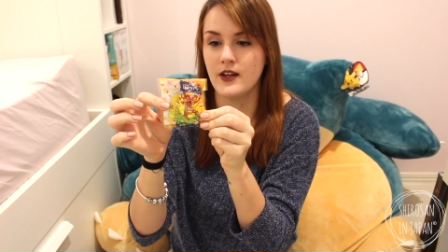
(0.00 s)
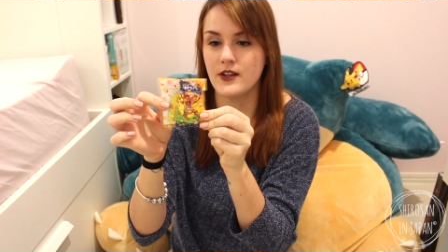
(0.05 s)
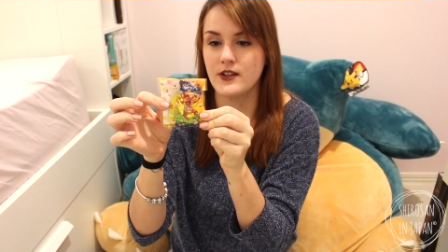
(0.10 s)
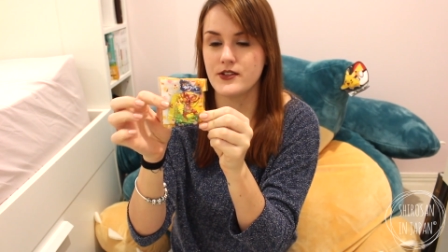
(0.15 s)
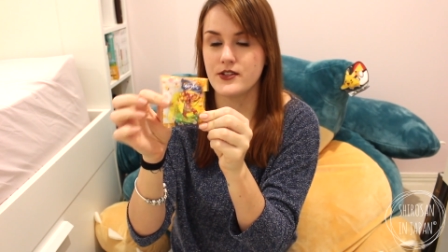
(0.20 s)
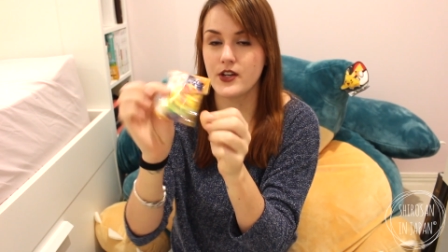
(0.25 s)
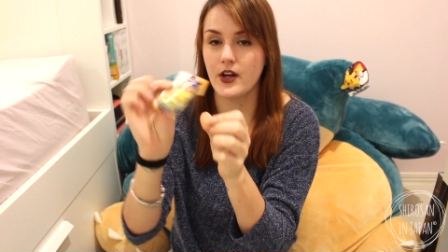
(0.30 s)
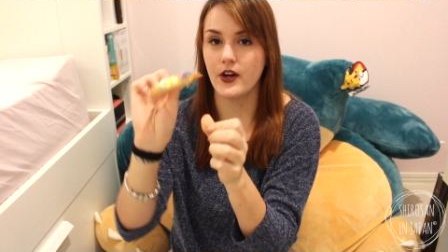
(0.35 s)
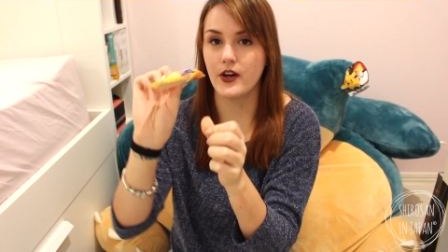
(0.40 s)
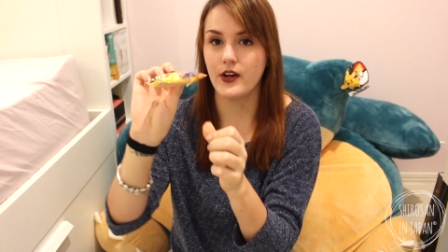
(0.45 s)

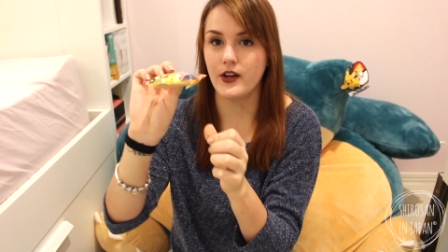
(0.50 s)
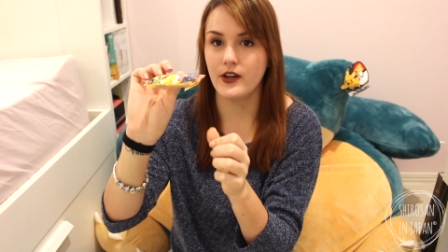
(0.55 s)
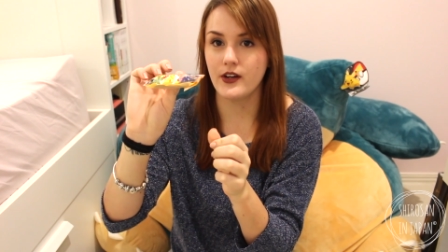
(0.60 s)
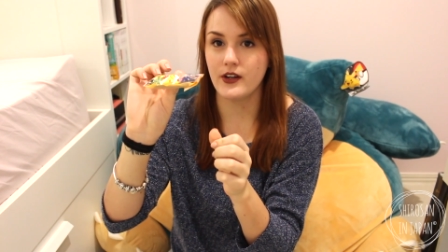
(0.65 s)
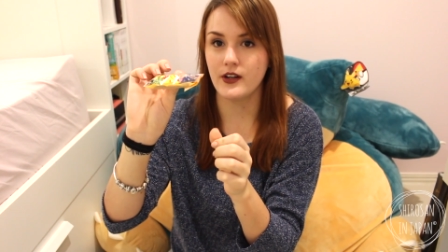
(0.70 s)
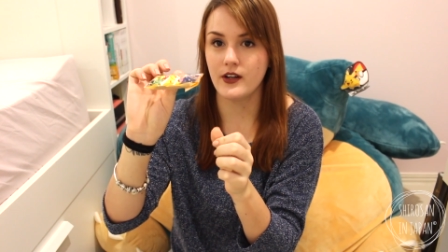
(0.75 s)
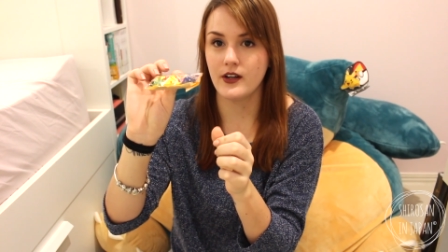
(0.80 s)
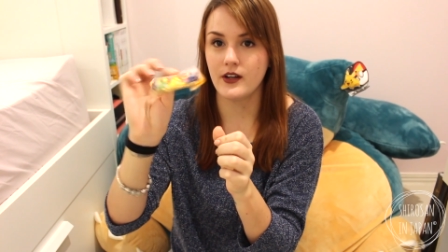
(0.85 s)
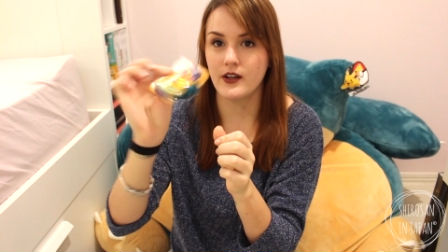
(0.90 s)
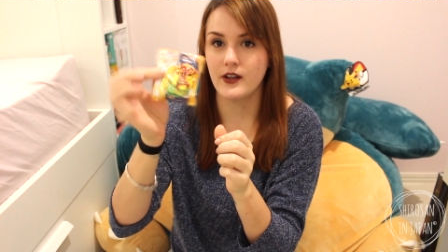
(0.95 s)

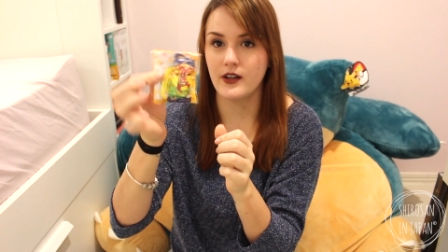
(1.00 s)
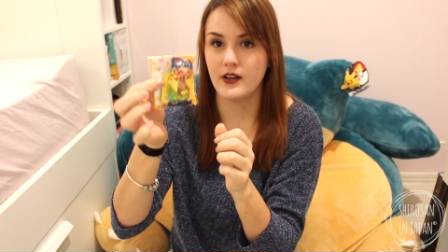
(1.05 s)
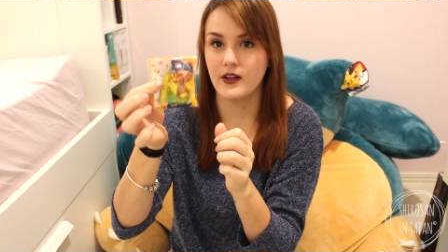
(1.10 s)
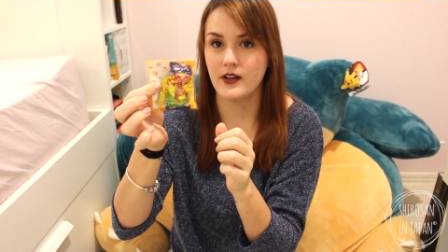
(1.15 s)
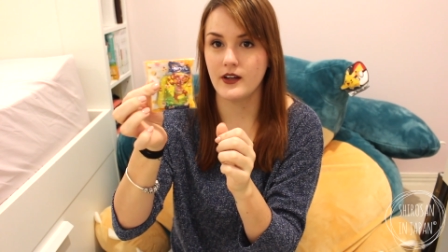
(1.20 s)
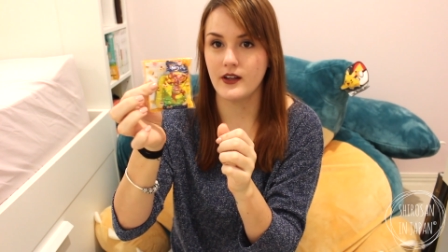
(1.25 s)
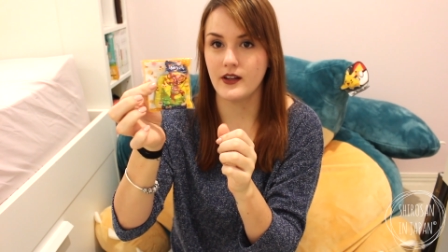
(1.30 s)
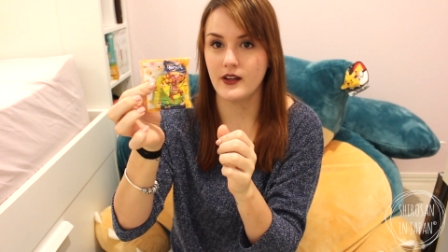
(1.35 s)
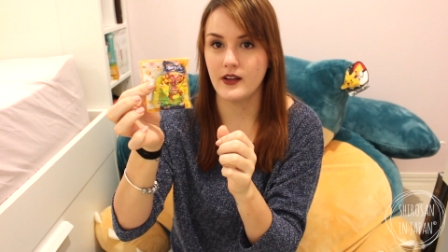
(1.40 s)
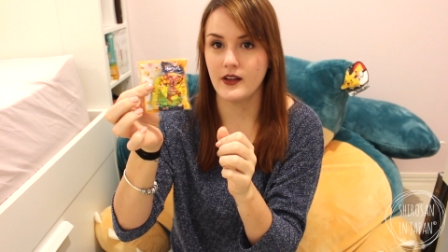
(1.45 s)
So
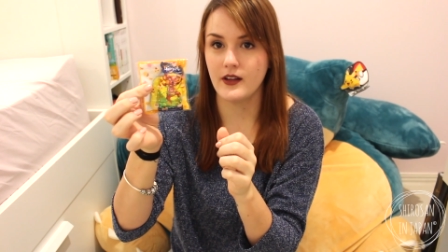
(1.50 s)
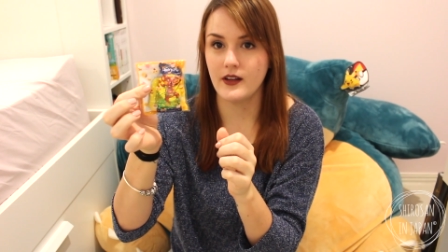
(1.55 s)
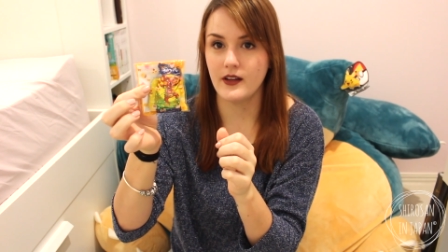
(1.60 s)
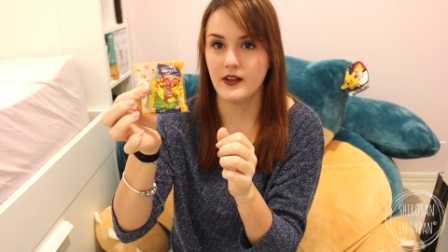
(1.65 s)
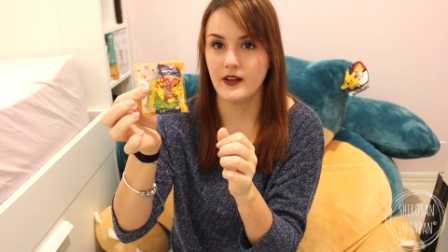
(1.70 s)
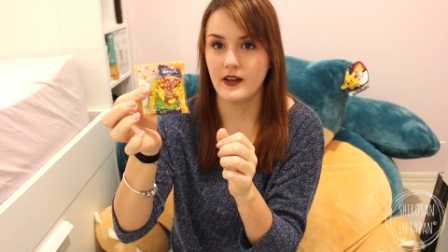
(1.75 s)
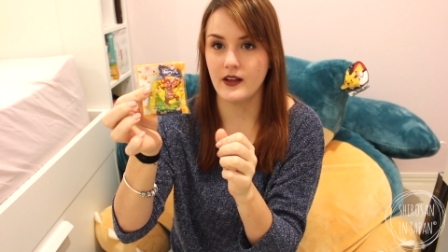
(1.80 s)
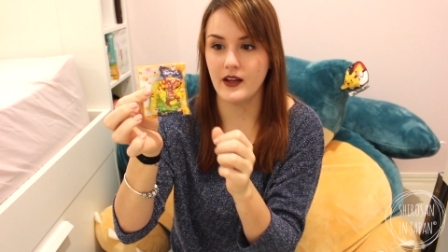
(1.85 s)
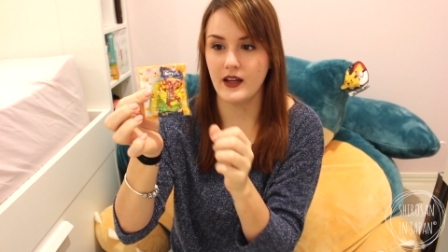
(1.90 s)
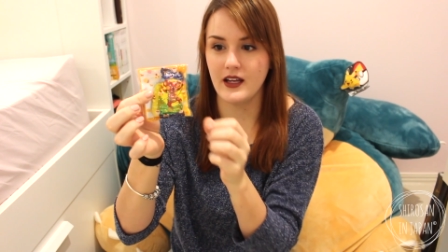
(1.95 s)

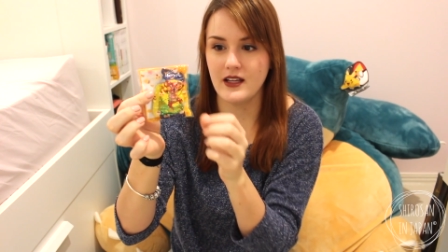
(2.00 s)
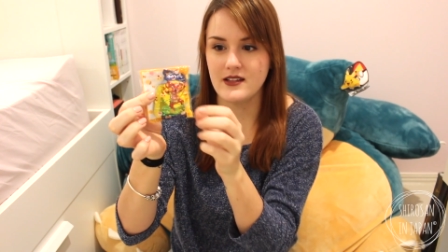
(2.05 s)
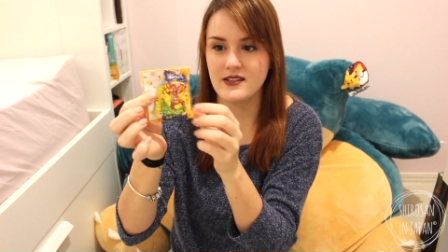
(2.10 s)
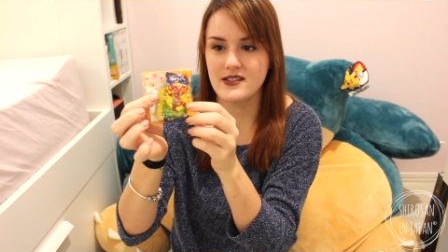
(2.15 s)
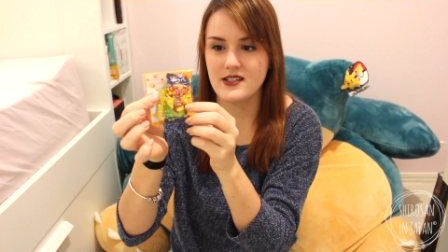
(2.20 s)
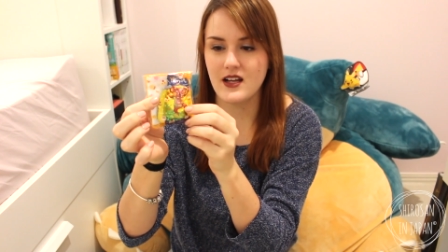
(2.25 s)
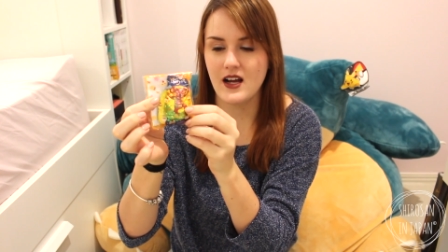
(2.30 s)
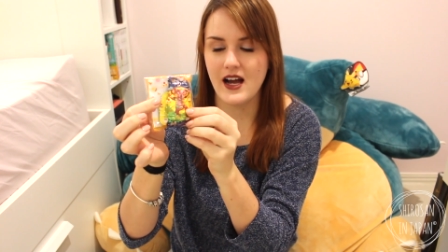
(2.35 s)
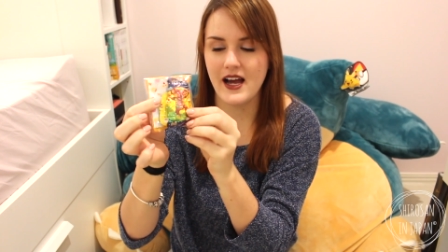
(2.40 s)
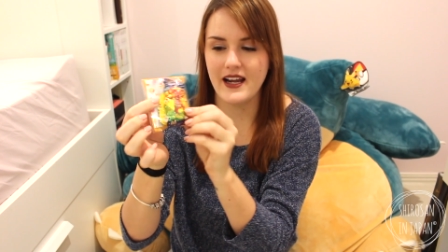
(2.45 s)

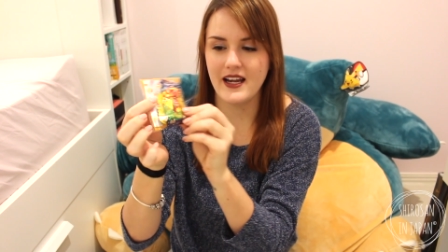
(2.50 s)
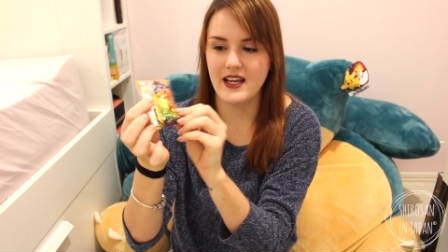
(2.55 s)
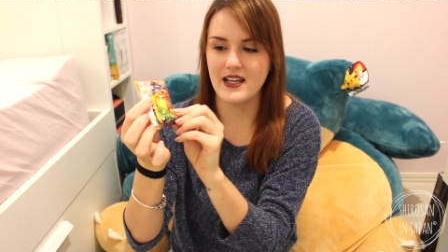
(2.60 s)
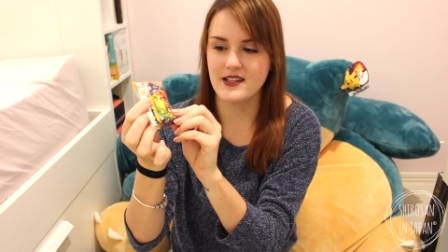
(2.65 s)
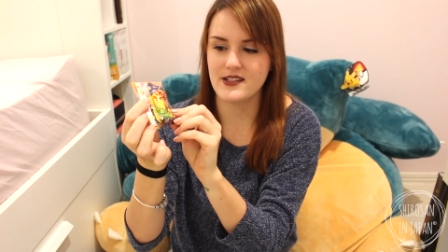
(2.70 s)
inside